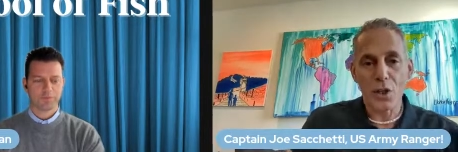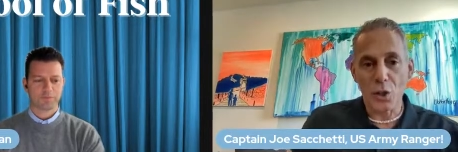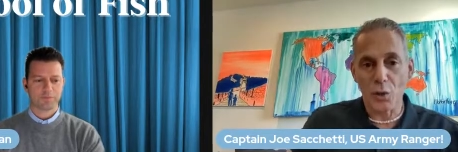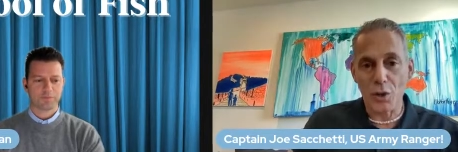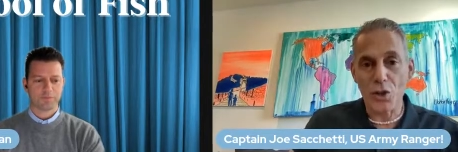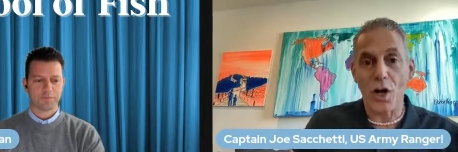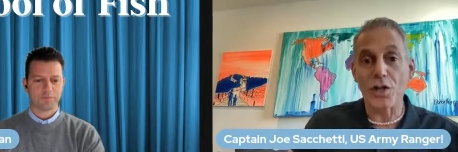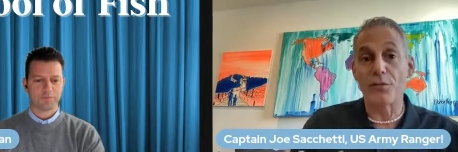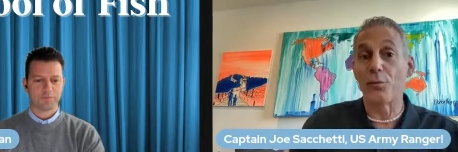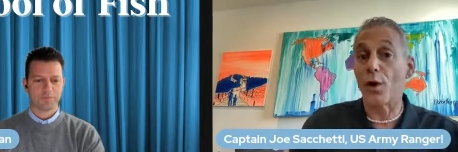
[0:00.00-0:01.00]
Speaker 1: you're in
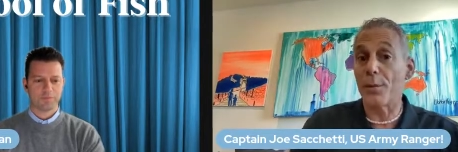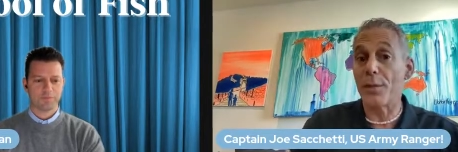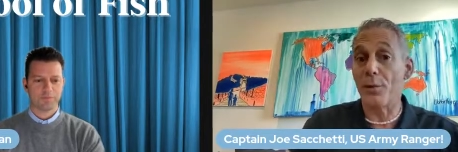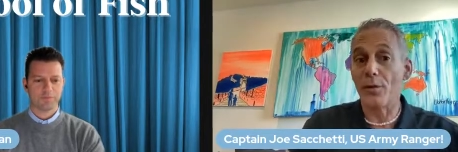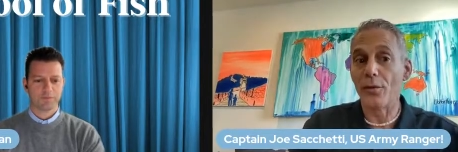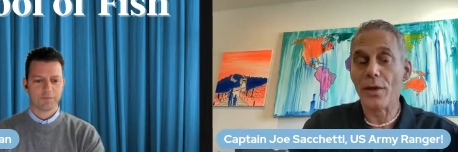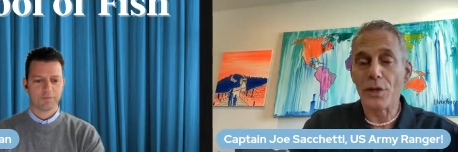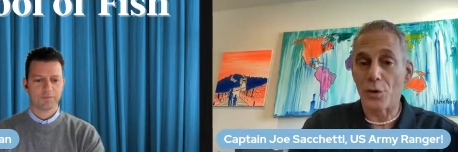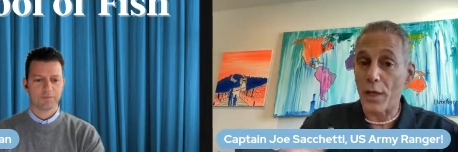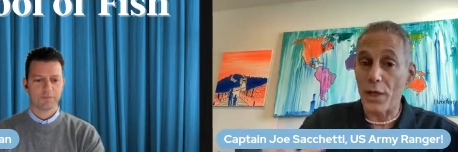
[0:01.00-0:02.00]
charge of more people
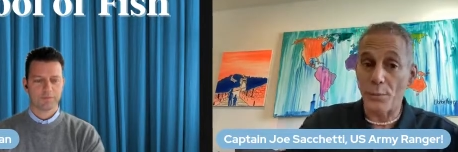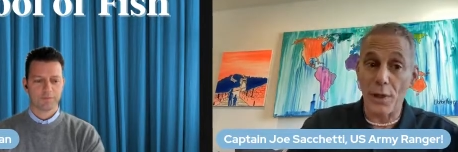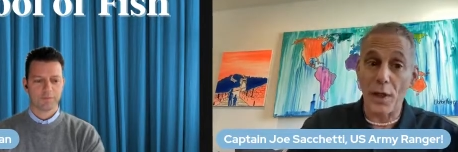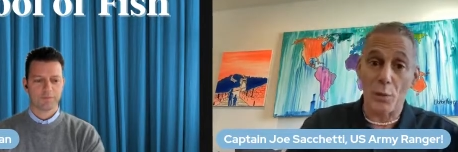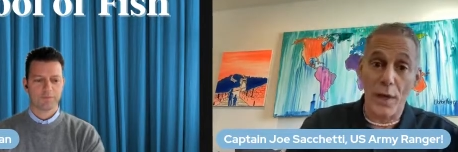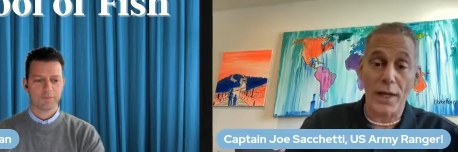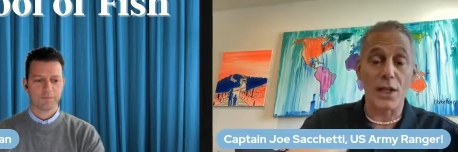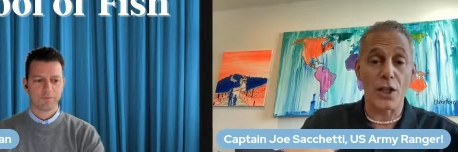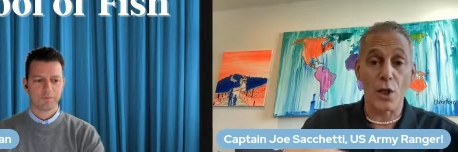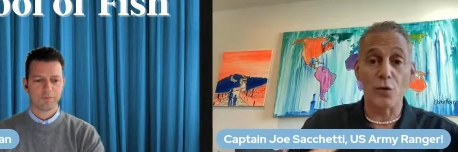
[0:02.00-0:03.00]
so and by the way
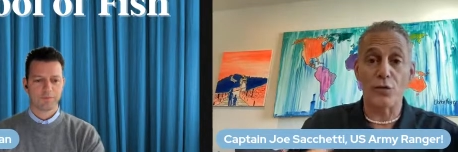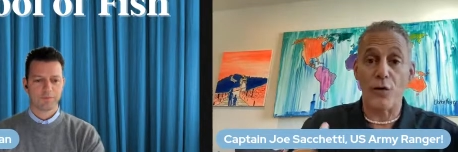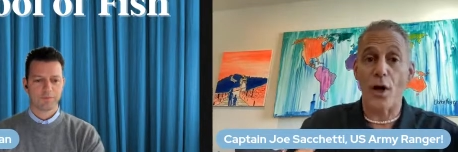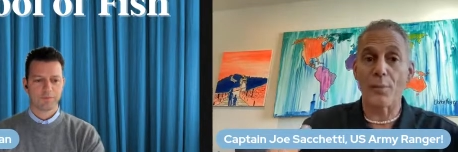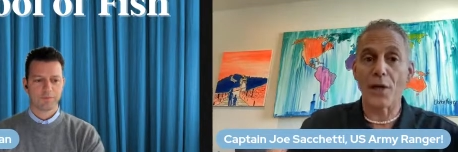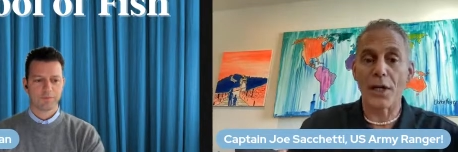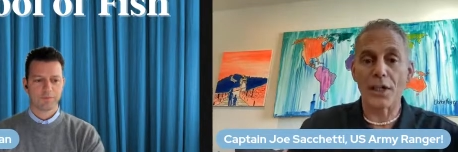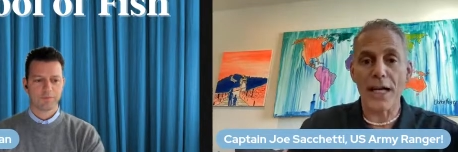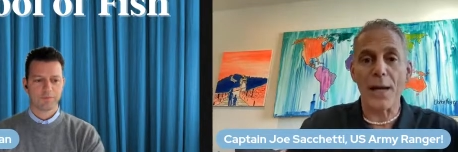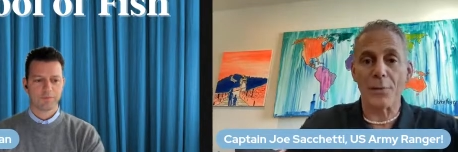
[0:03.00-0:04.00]
it goes far
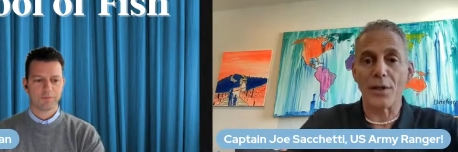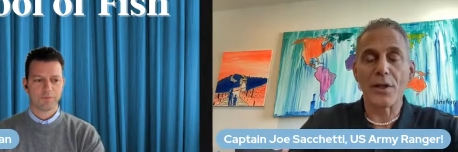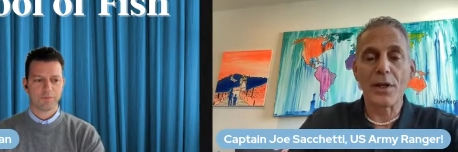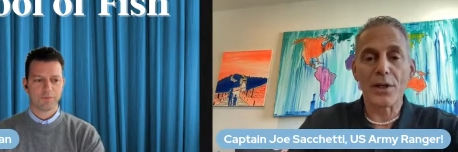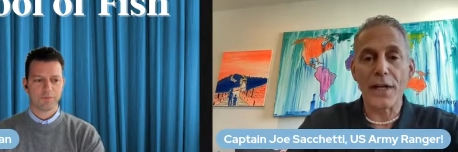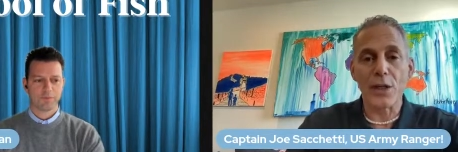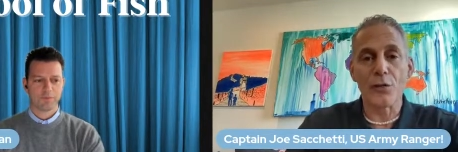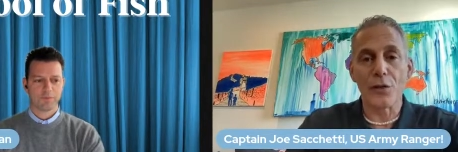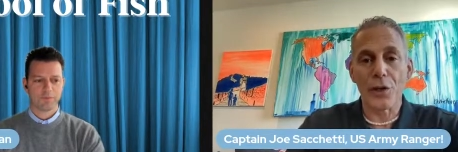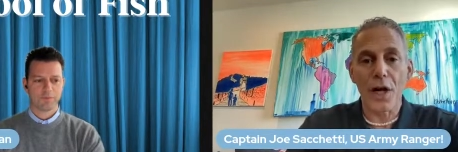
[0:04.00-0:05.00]
beyond captain thank you
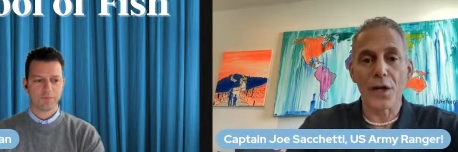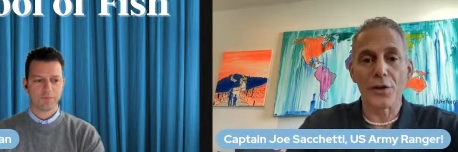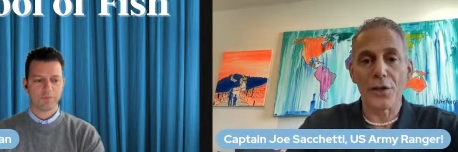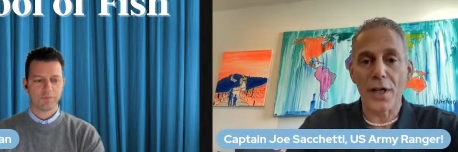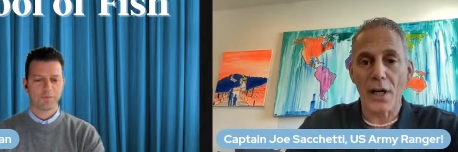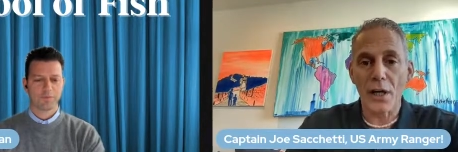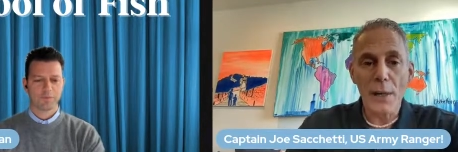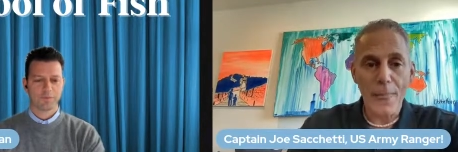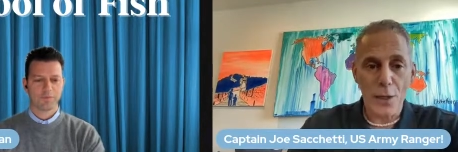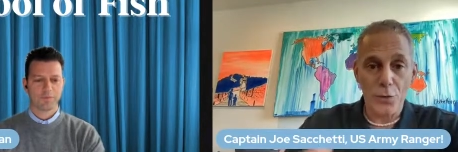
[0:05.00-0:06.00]
for the honor there it
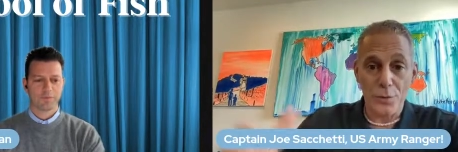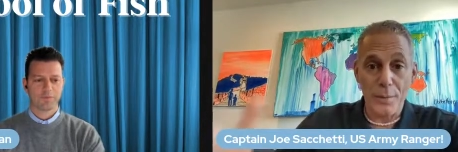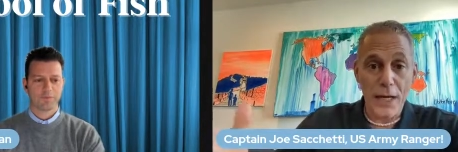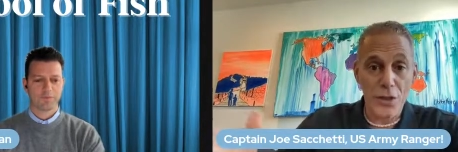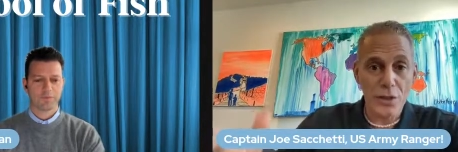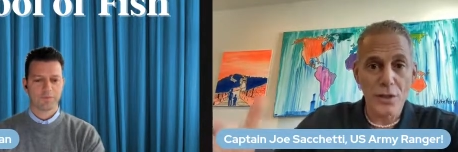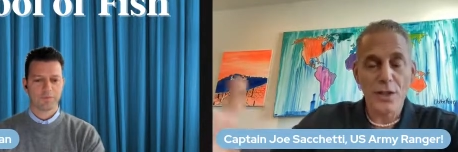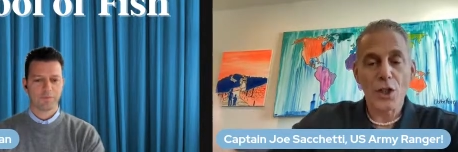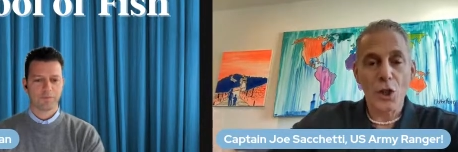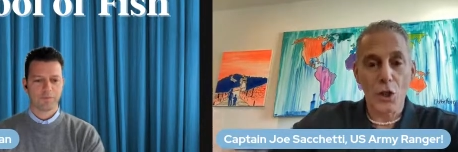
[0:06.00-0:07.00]
goes to major
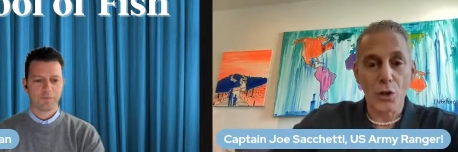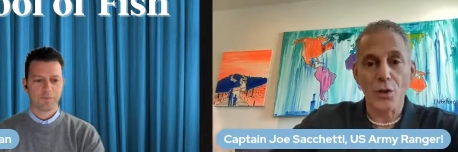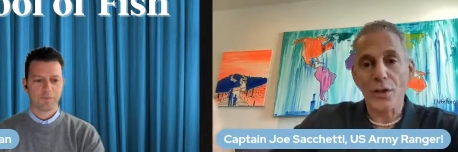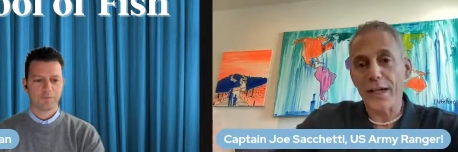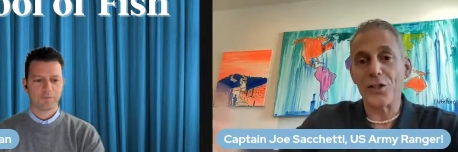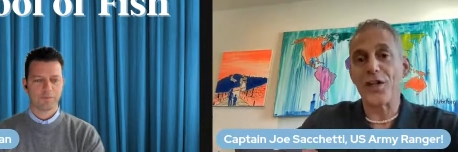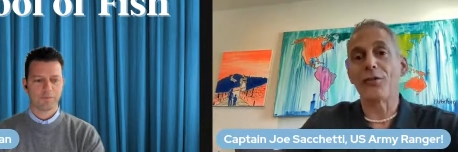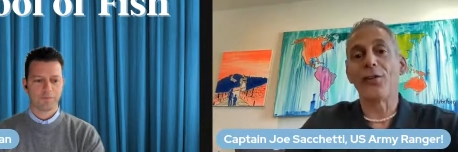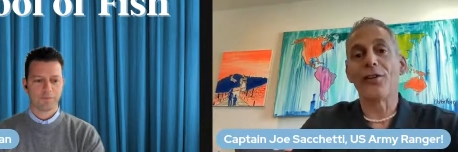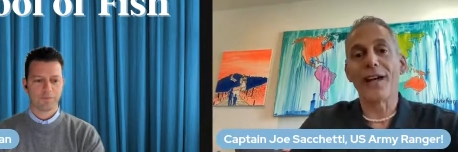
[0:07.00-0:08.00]
colonel and
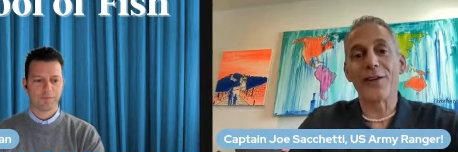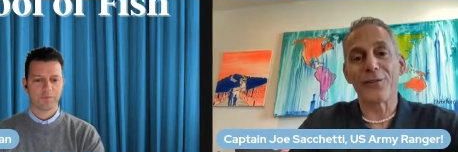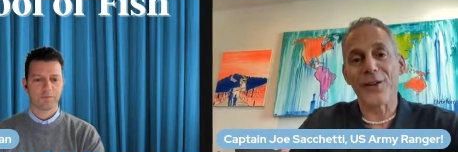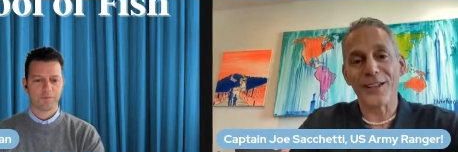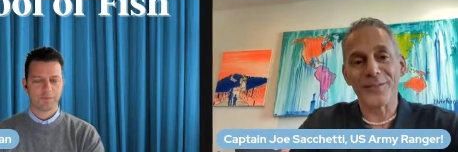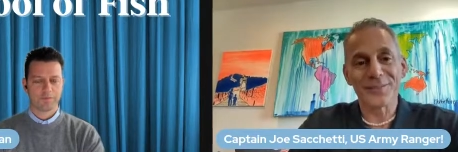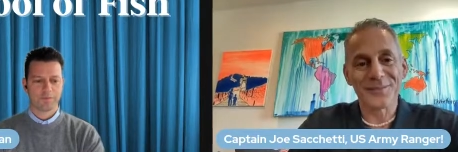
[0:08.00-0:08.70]
general after that